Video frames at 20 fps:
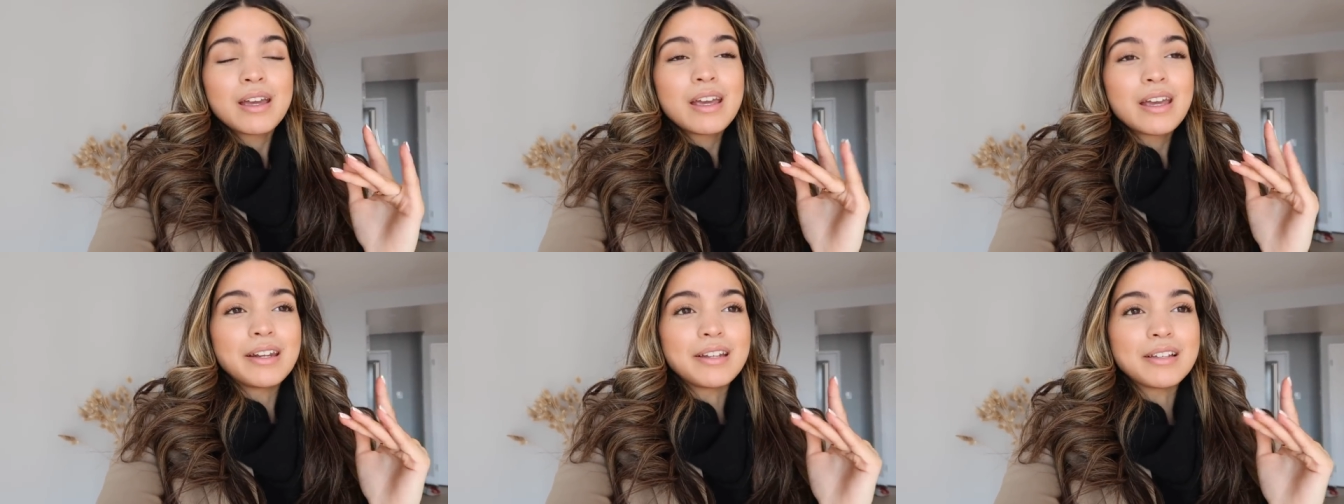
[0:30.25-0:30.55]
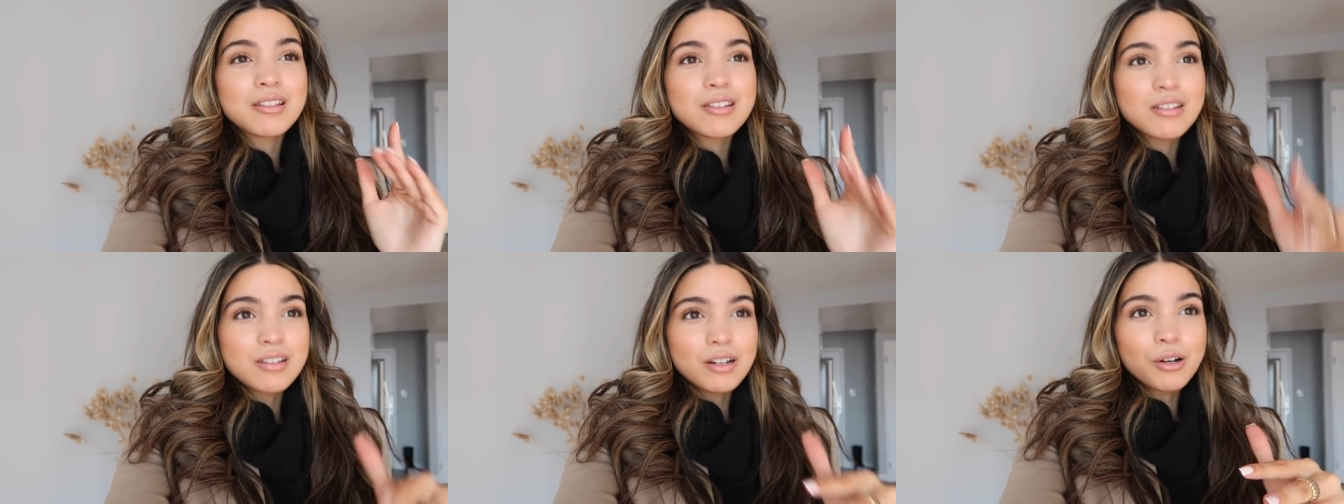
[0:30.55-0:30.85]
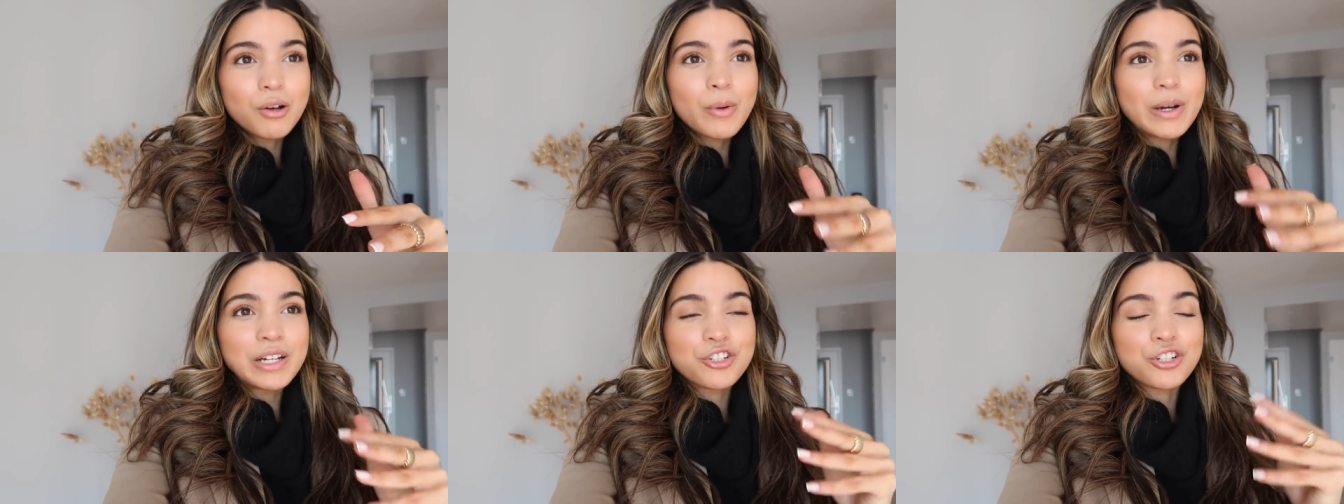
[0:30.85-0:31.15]
It is still
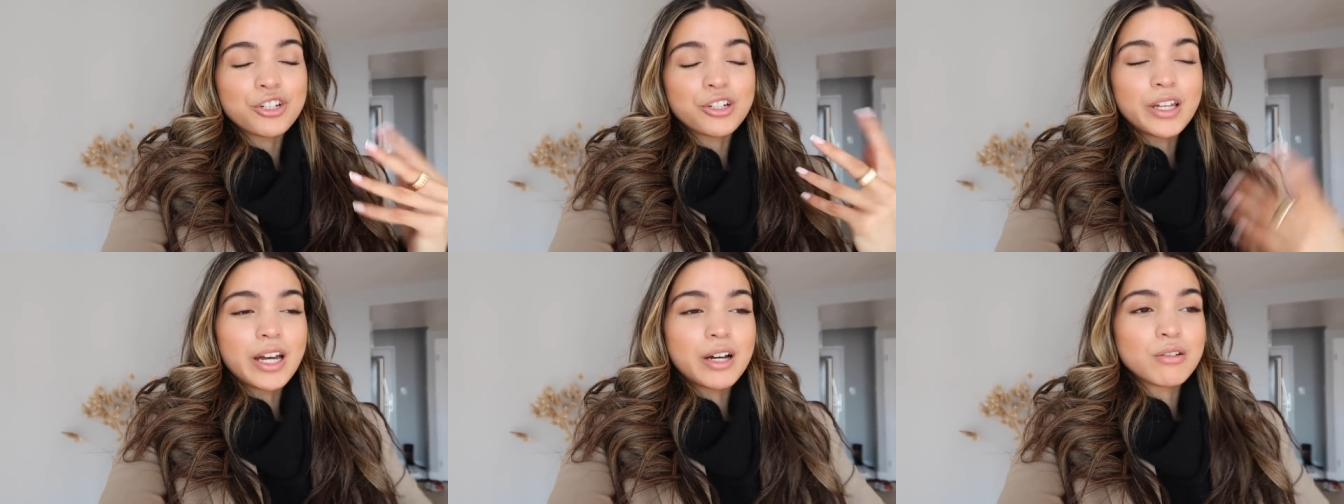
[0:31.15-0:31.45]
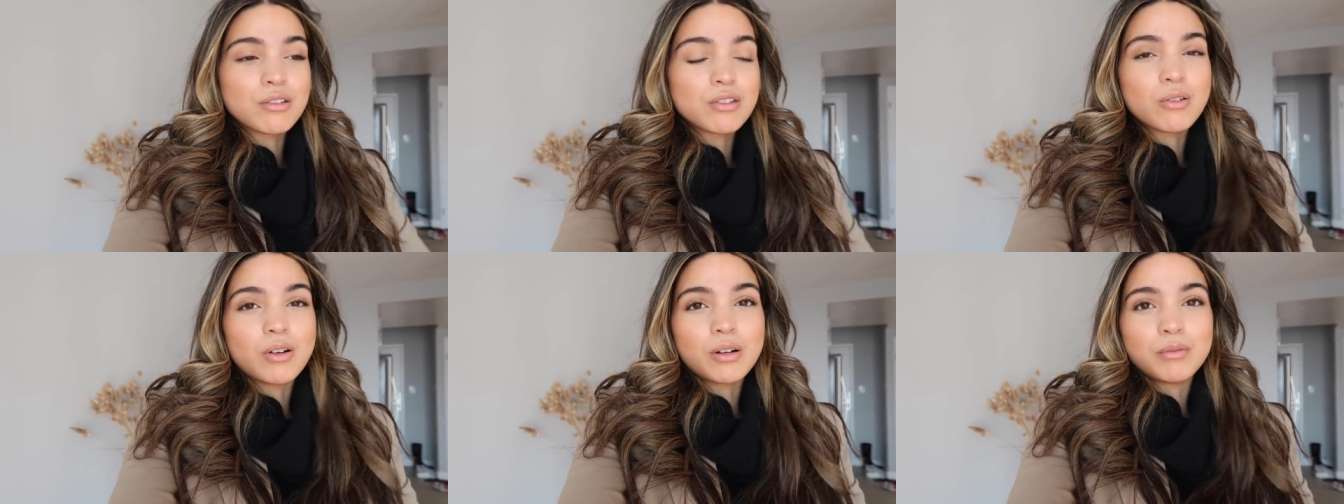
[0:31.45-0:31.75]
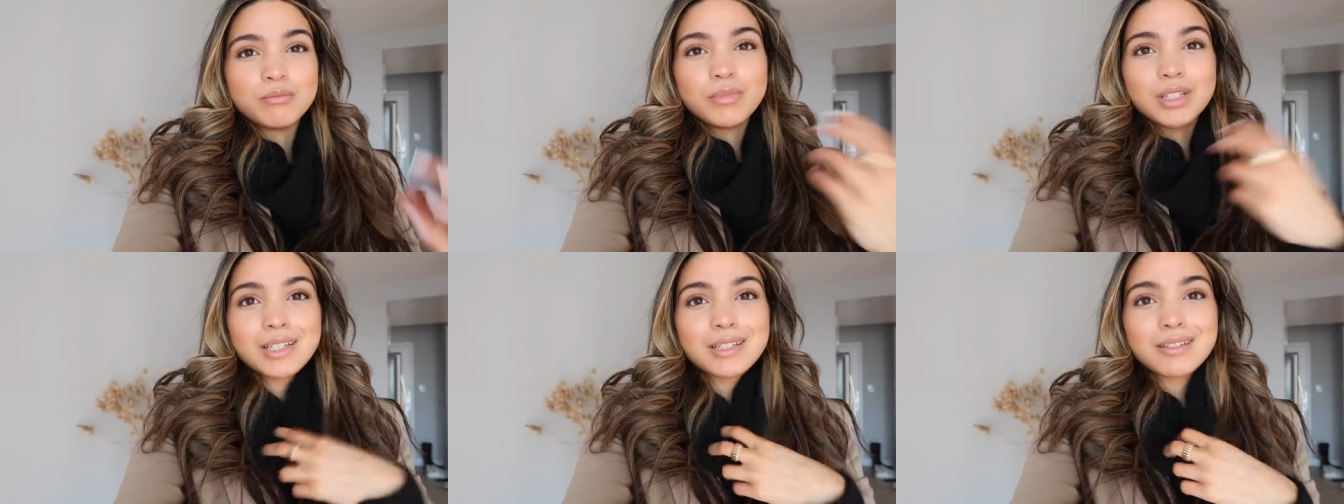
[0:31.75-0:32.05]
quite chilly out so
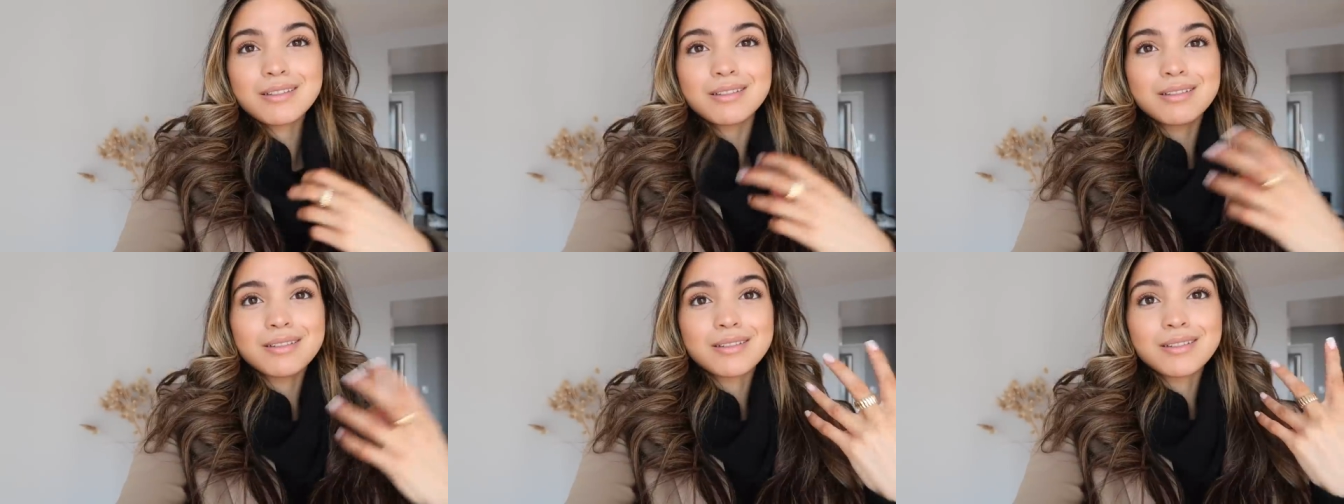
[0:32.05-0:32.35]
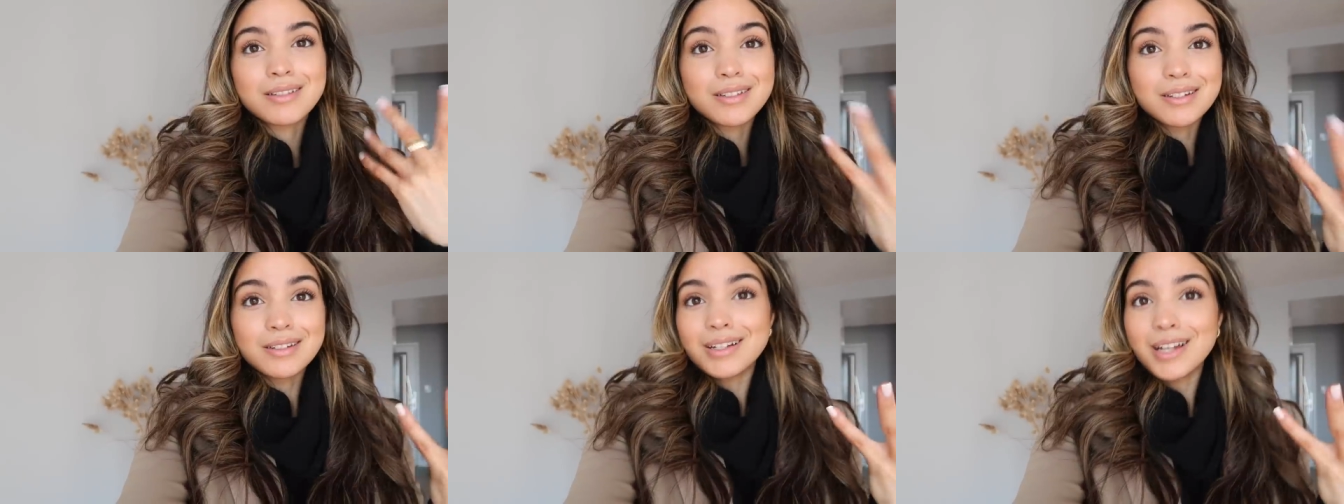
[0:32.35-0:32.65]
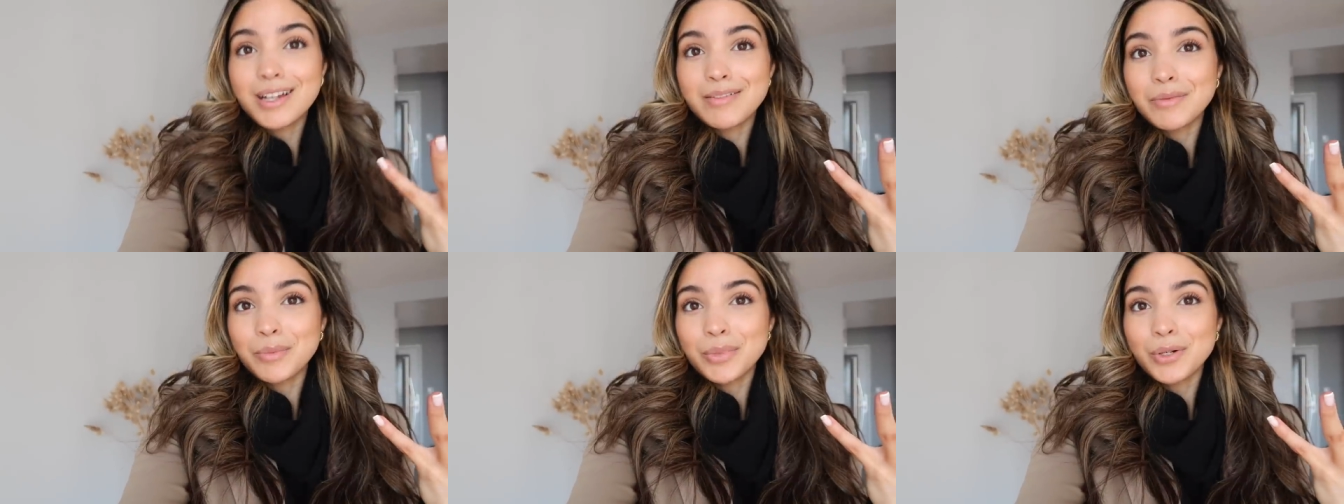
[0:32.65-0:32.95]
I'm still
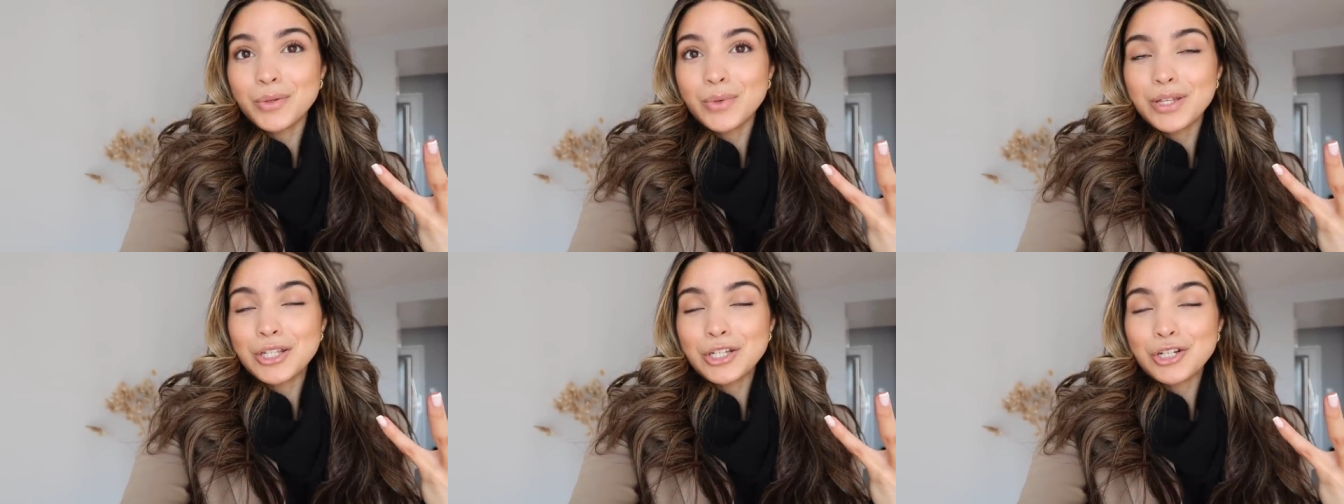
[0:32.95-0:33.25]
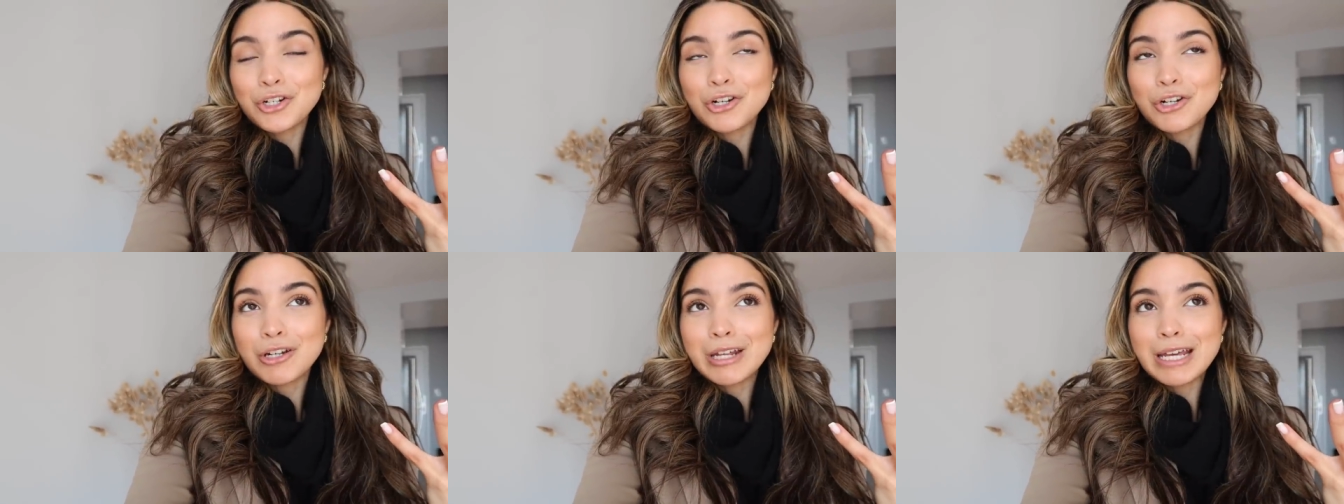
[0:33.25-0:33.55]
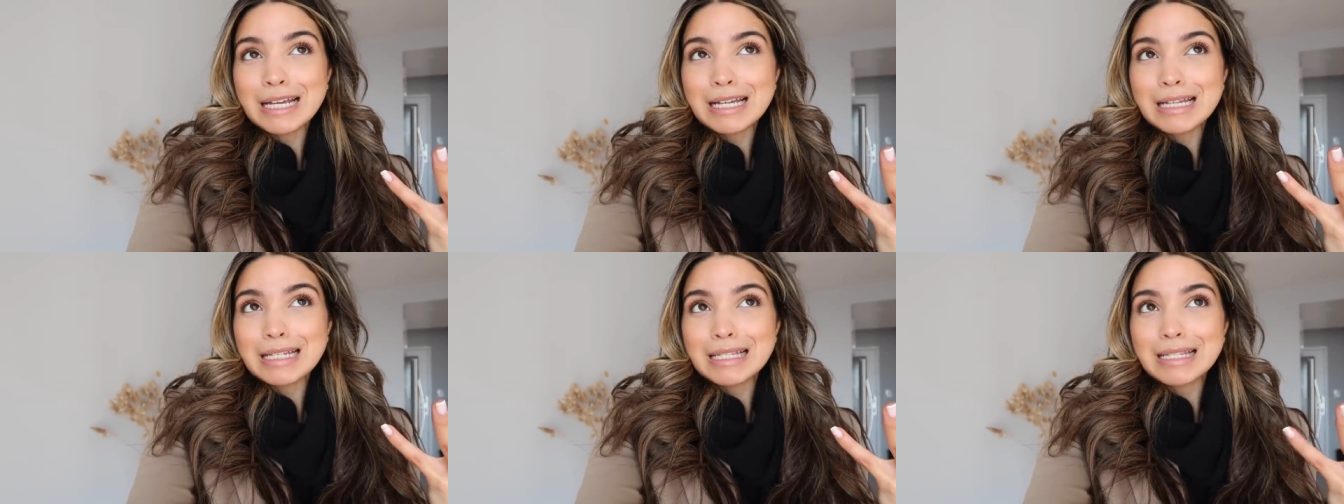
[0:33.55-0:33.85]
haven't put away the
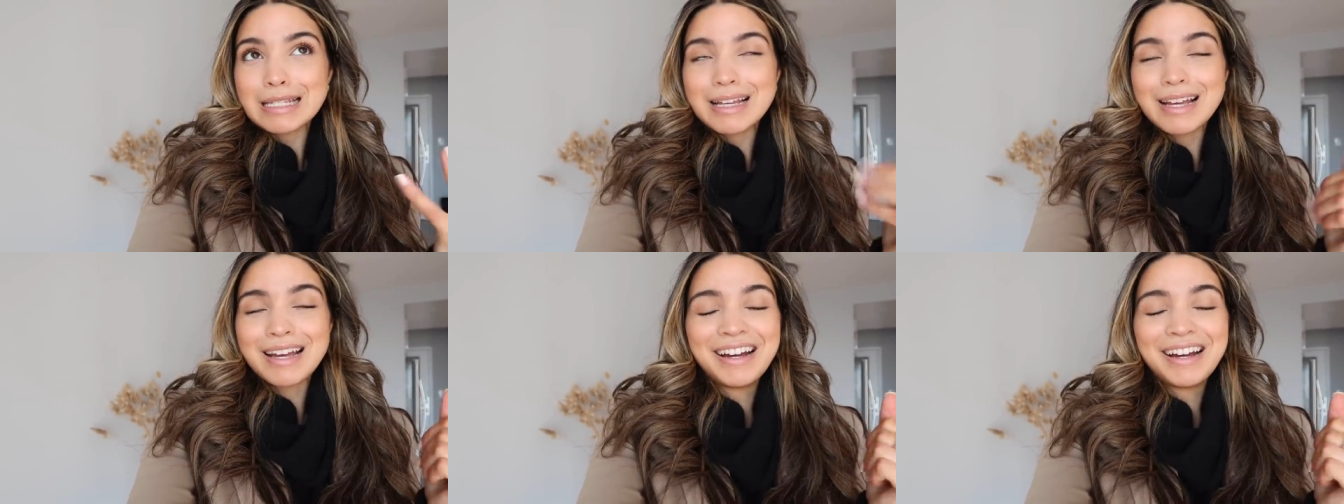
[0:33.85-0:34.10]
turtlenecks.